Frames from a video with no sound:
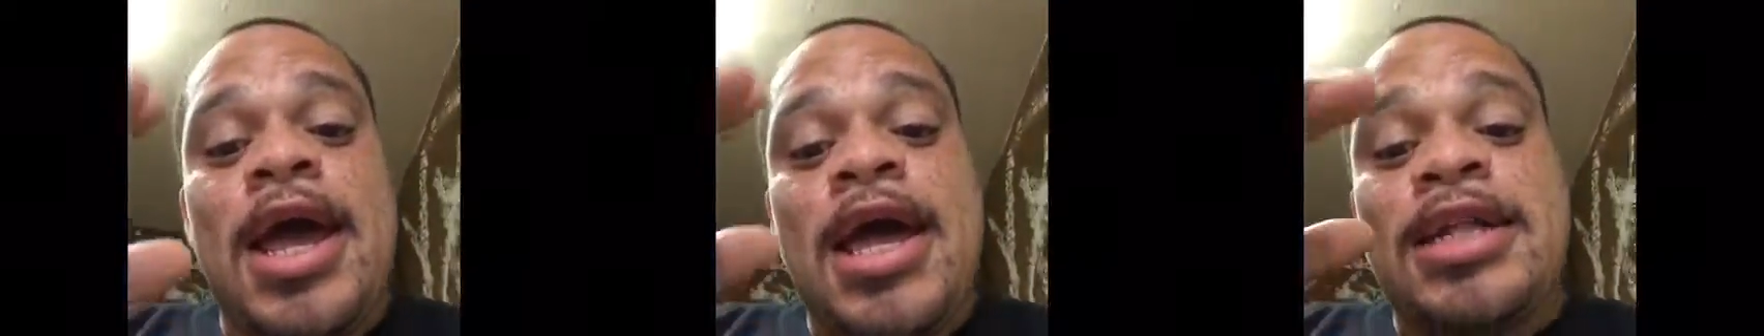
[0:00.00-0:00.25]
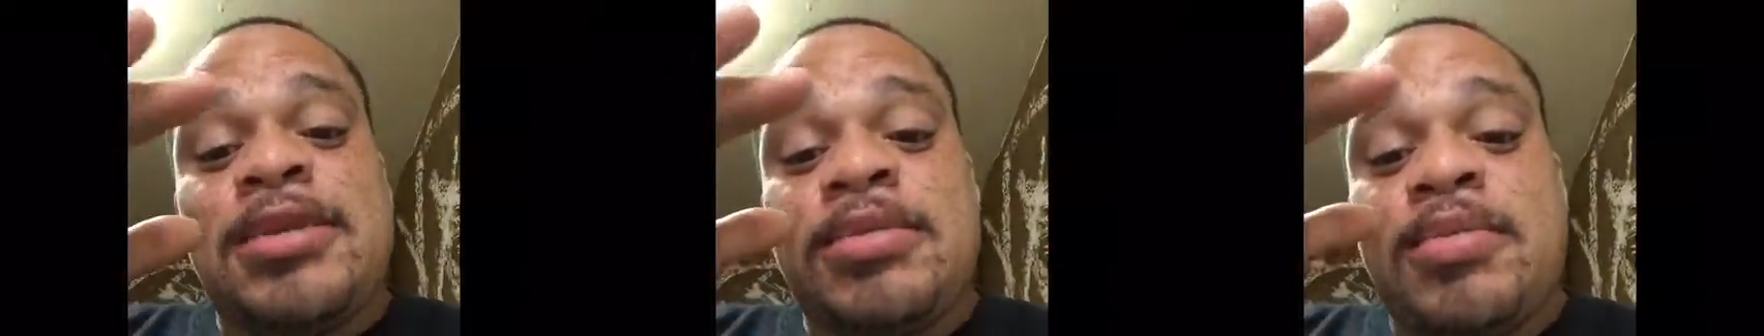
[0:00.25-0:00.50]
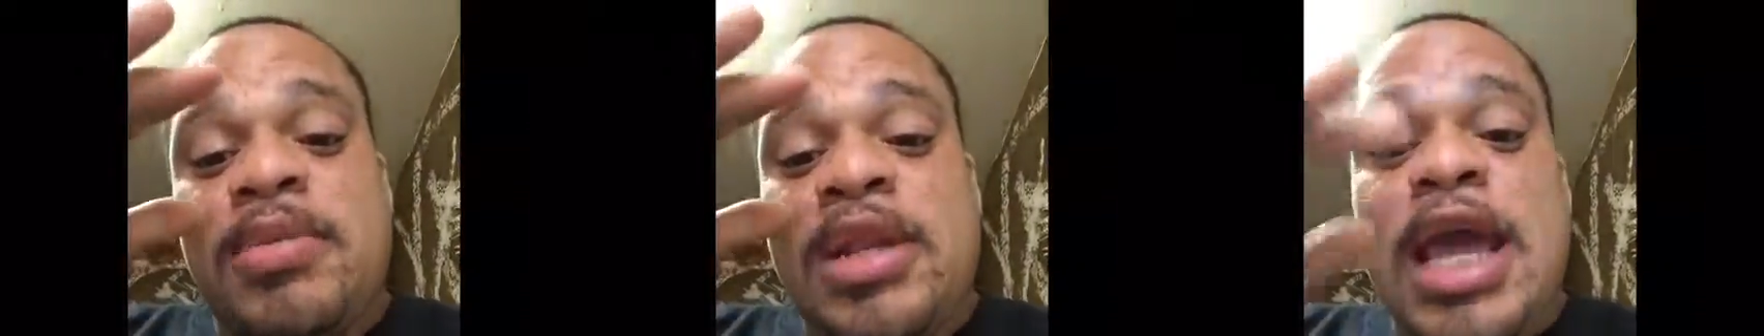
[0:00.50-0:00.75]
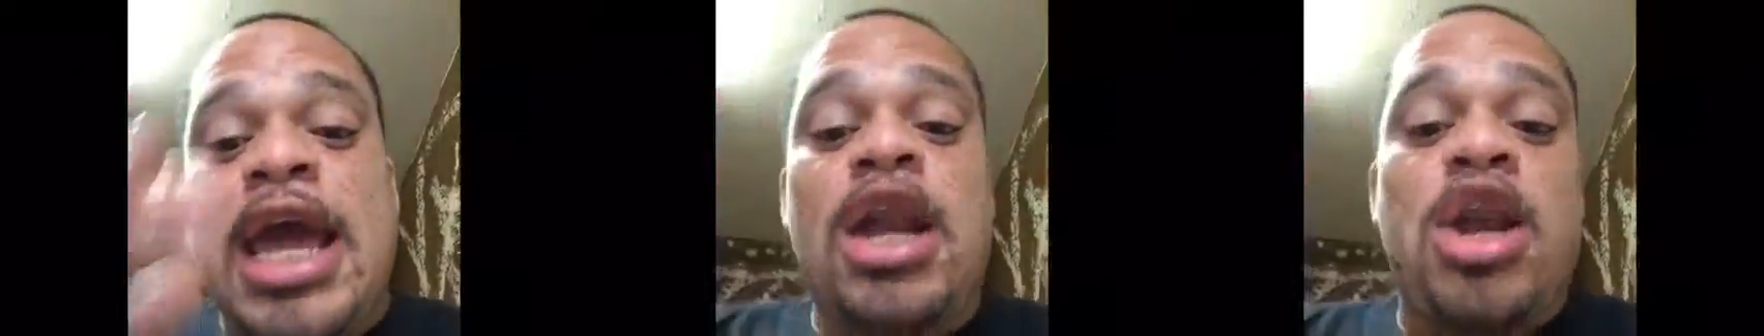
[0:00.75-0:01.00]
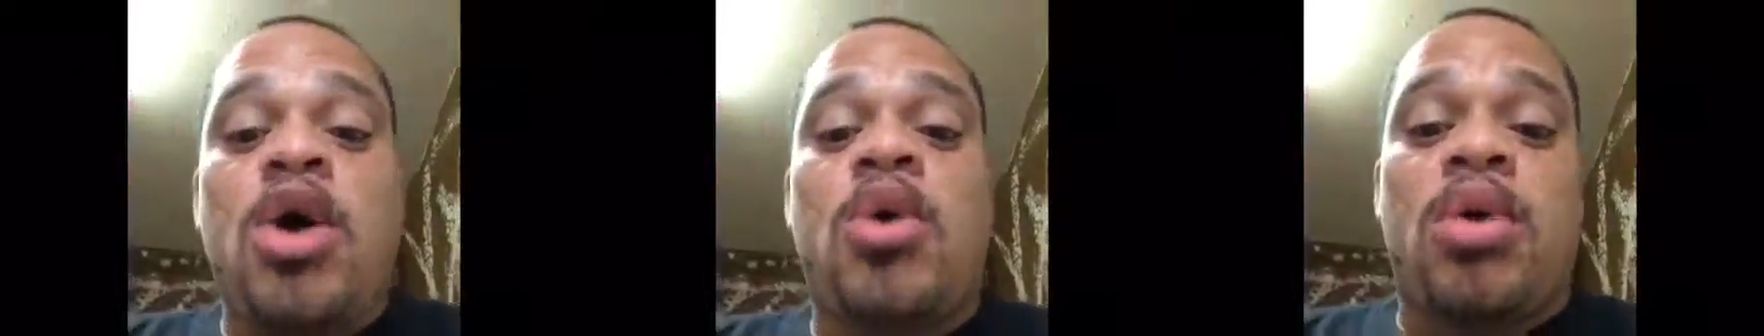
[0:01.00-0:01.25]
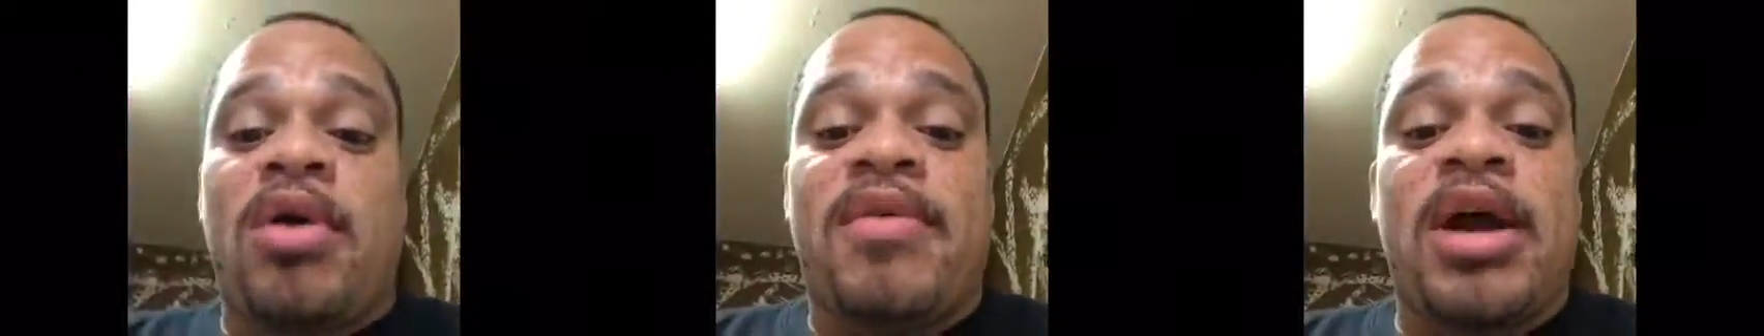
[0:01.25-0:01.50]
and lay low,
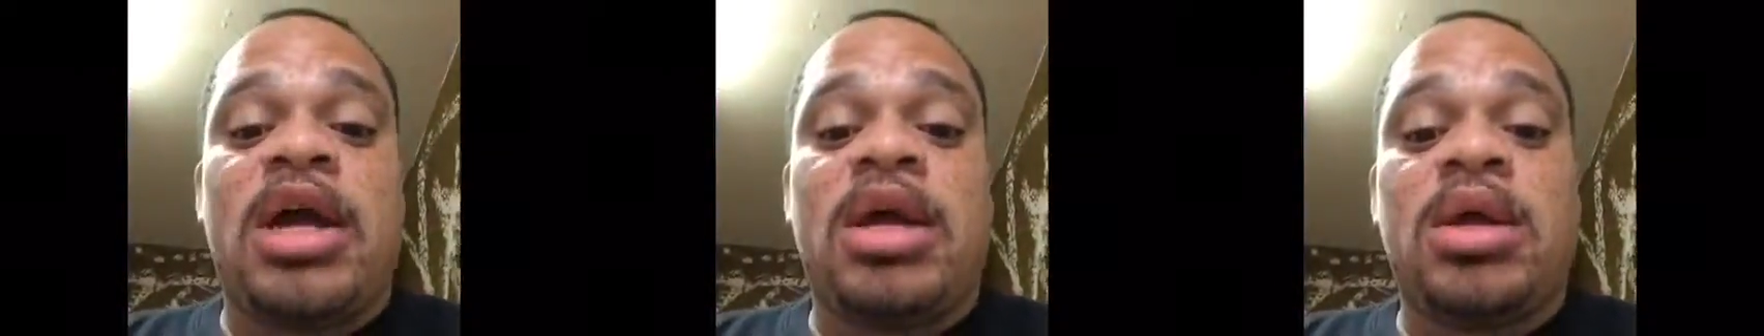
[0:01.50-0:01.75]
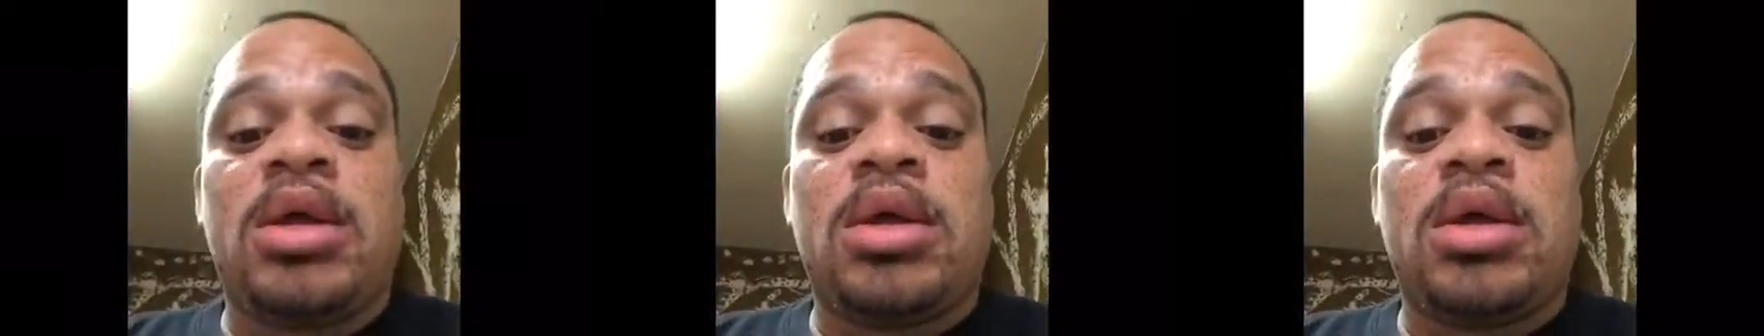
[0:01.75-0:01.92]
all right?